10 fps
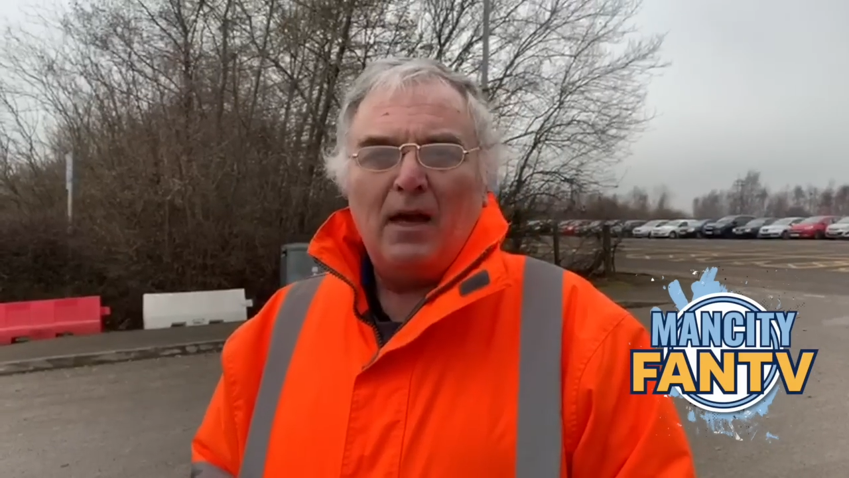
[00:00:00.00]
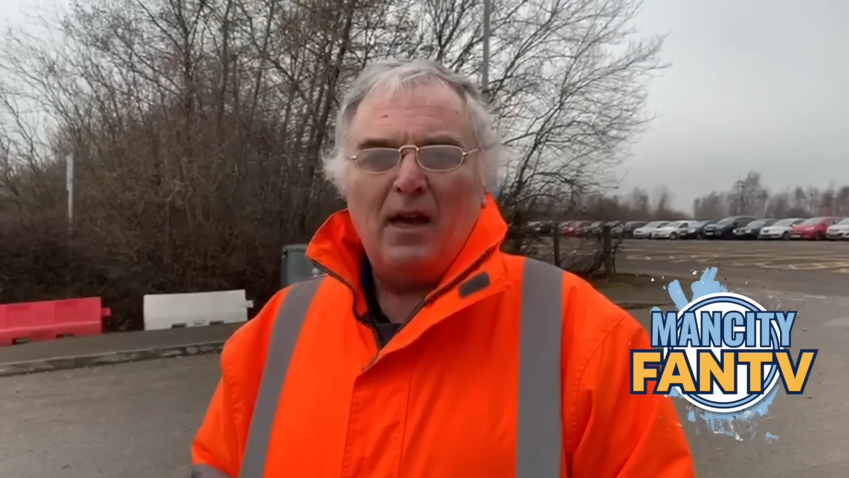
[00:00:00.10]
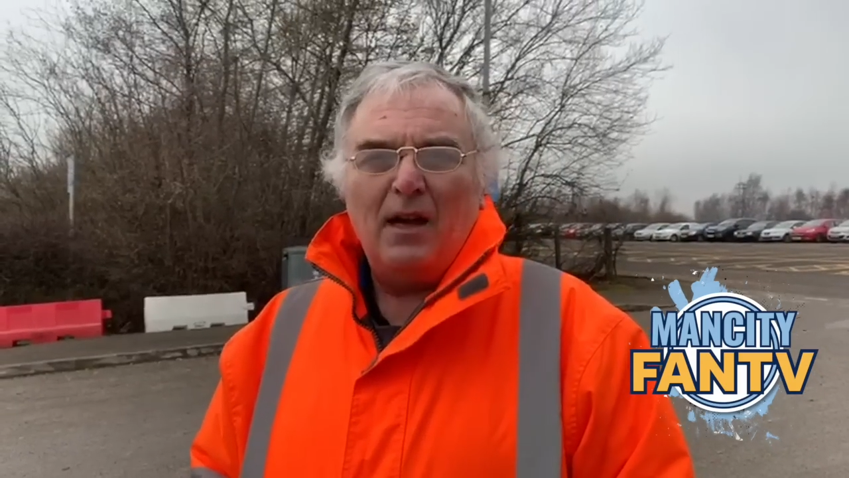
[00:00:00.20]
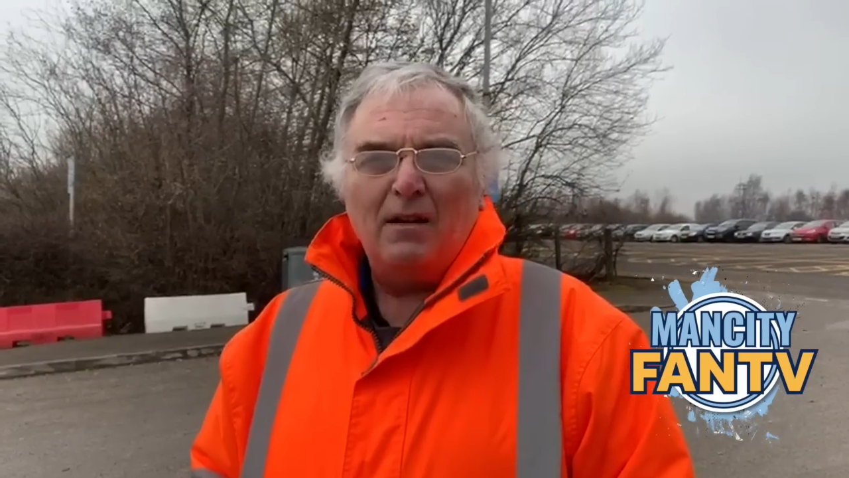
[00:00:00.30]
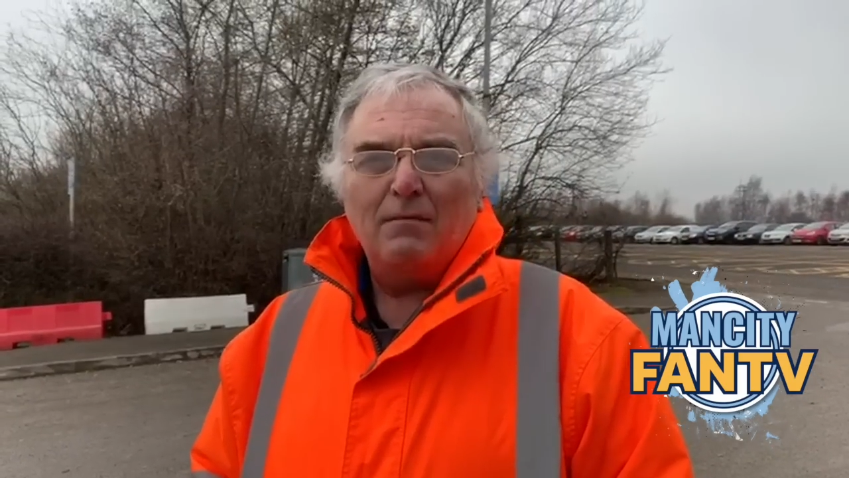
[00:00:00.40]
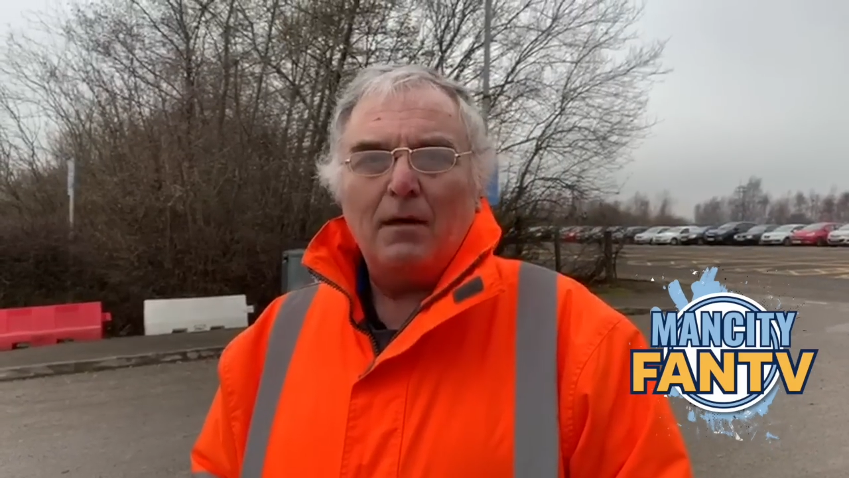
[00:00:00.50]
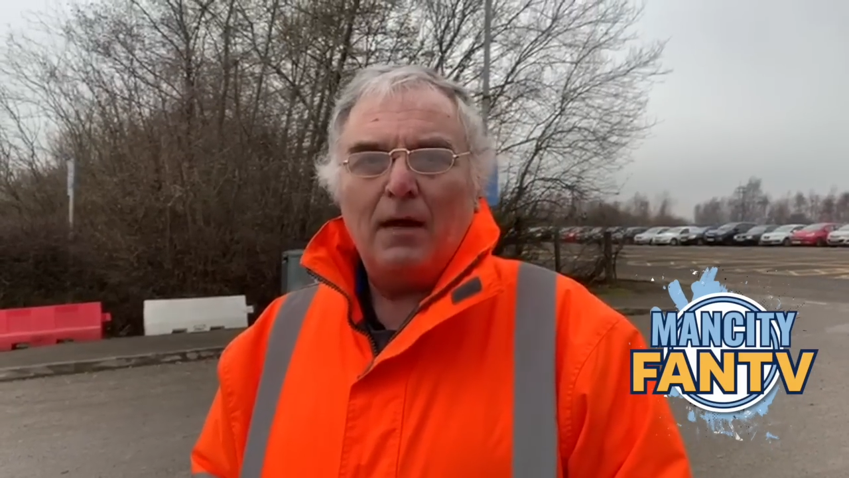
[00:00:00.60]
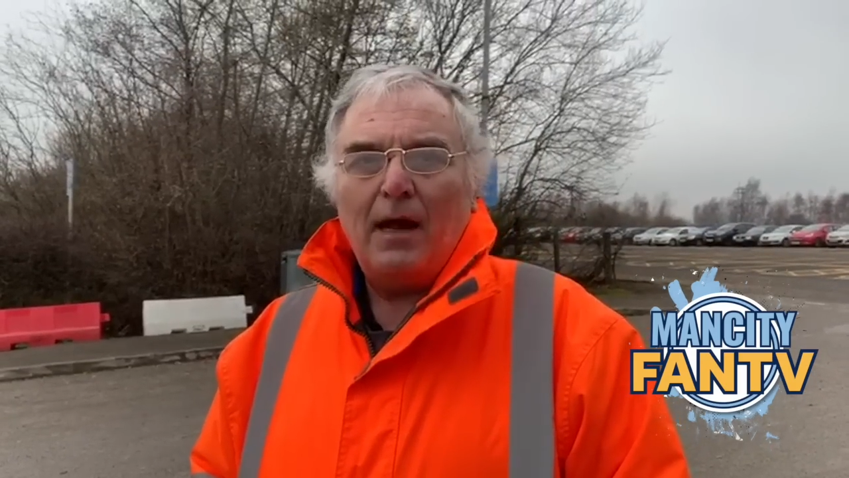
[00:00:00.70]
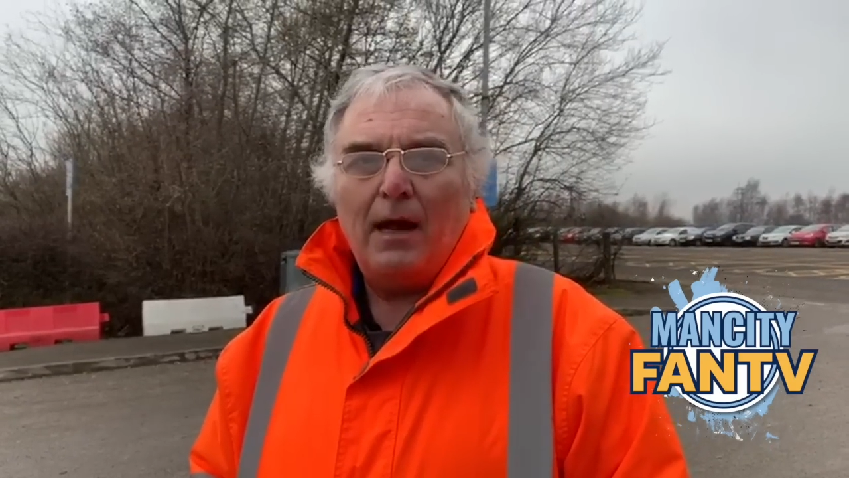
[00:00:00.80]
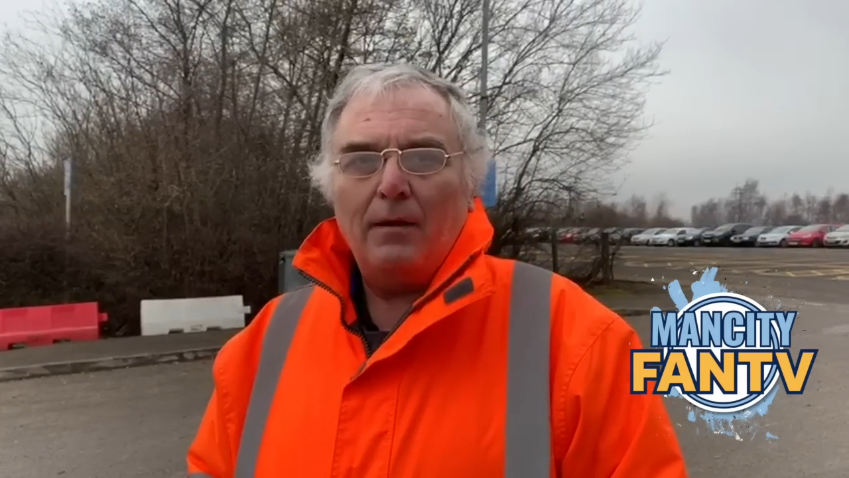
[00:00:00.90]

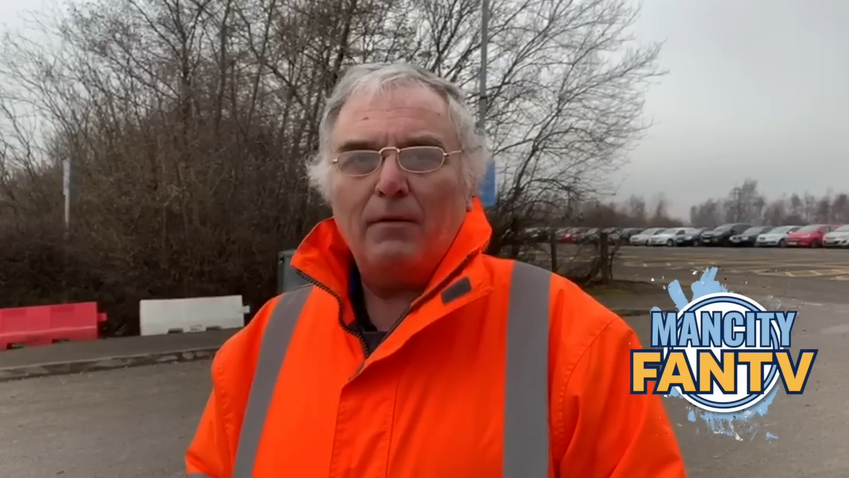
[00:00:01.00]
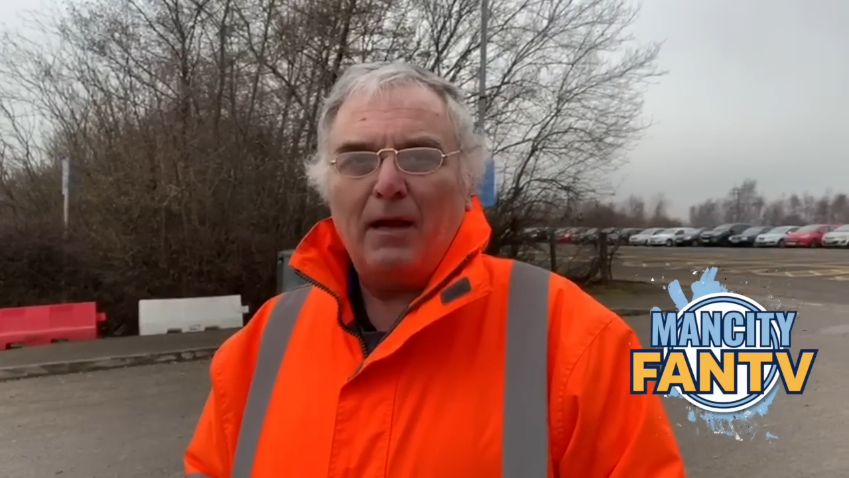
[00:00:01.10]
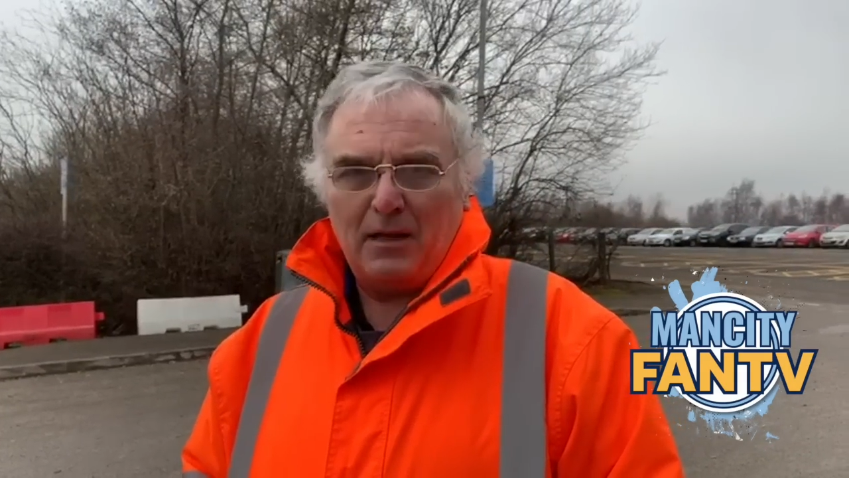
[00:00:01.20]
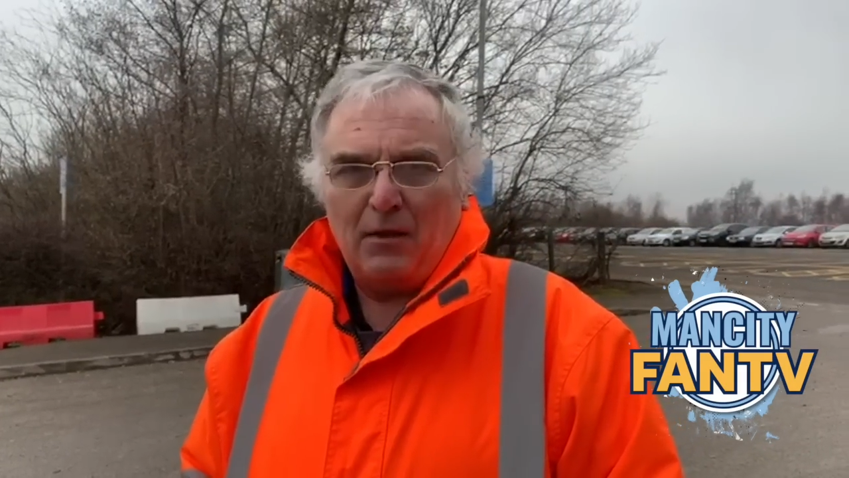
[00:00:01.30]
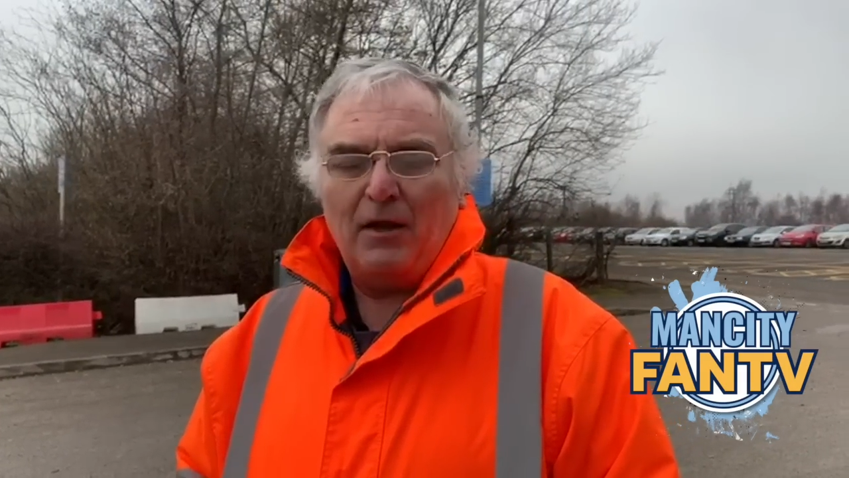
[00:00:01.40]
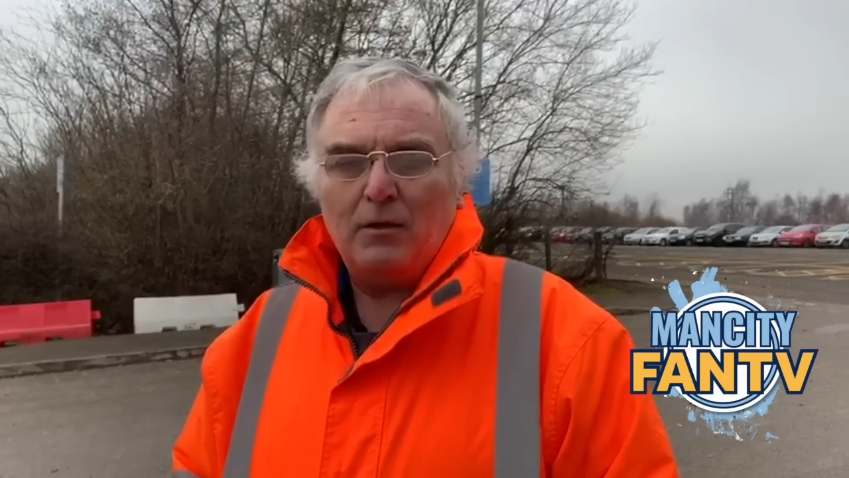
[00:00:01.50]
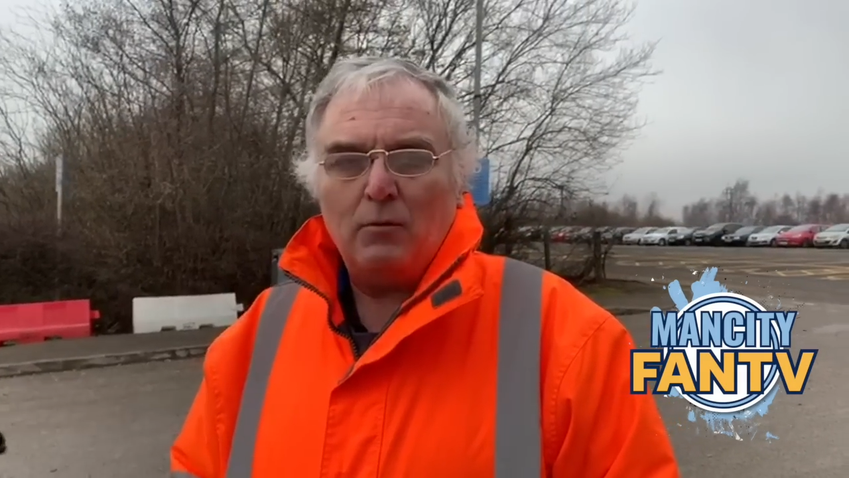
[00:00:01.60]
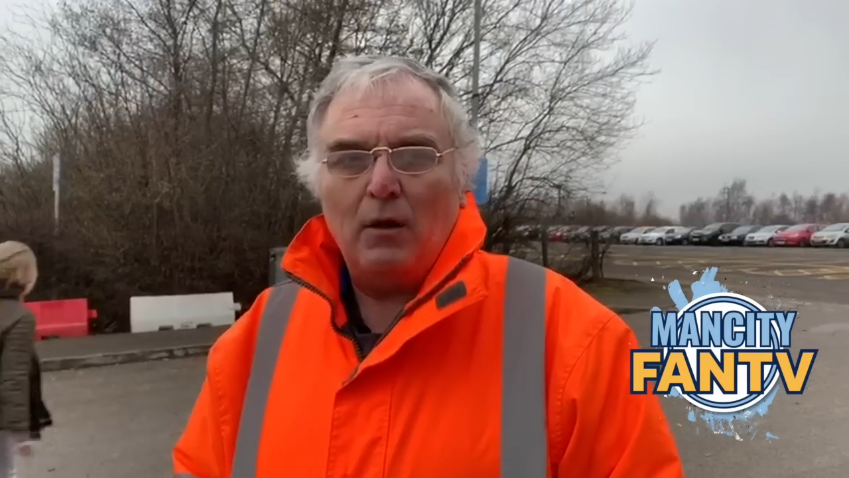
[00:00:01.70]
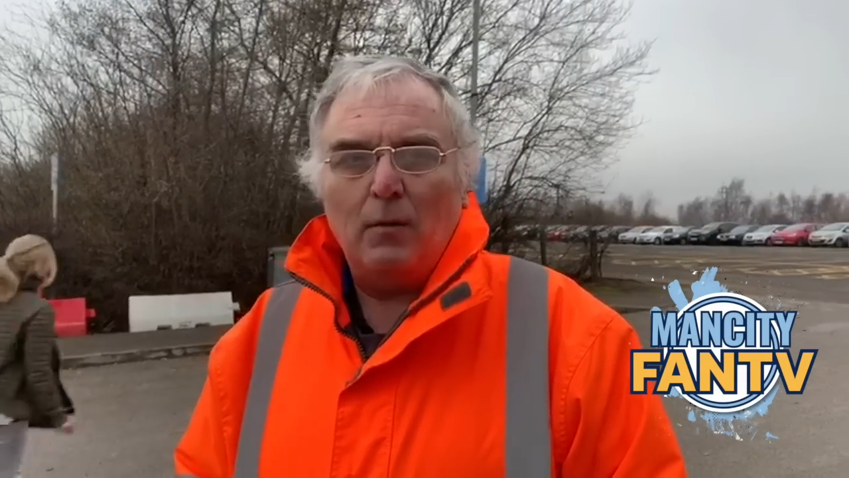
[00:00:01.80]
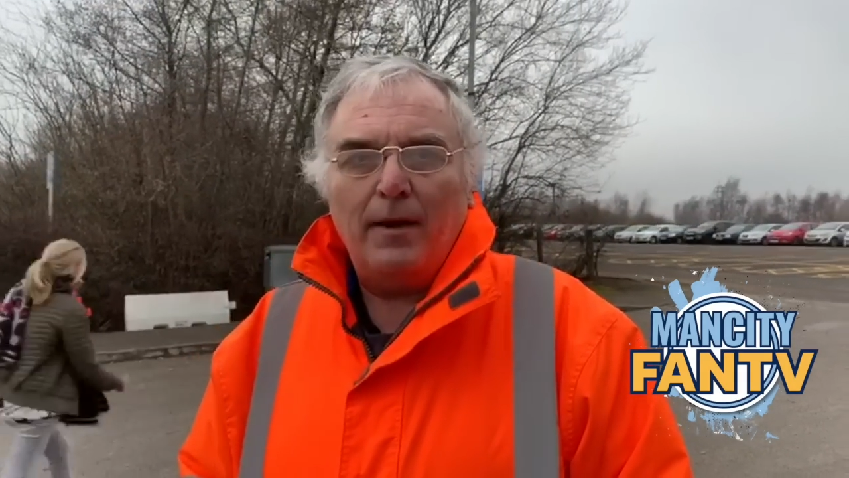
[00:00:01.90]
I think that's
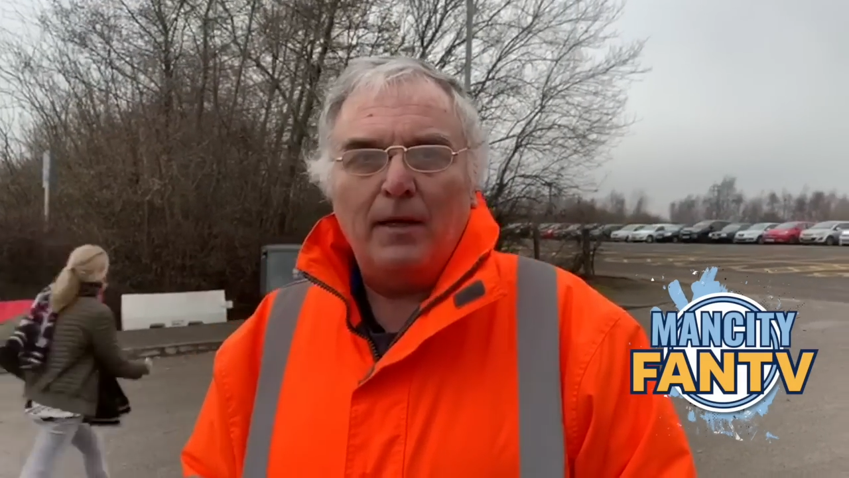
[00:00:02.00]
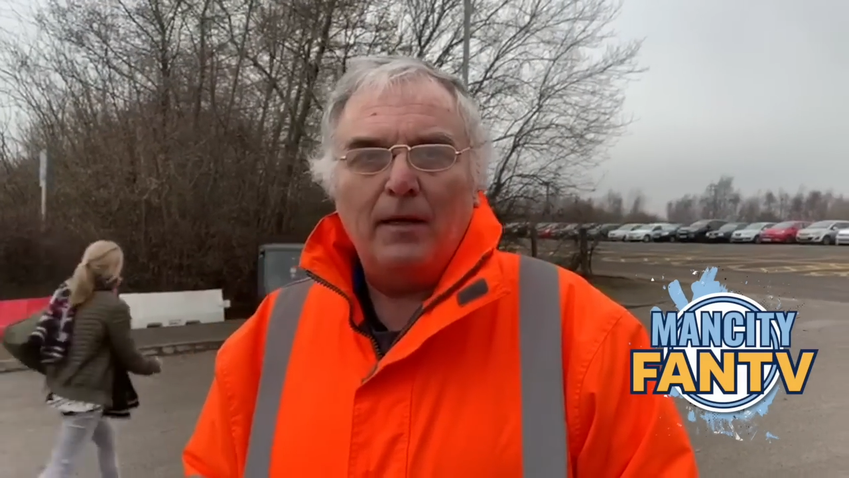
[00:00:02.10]
what it'll be.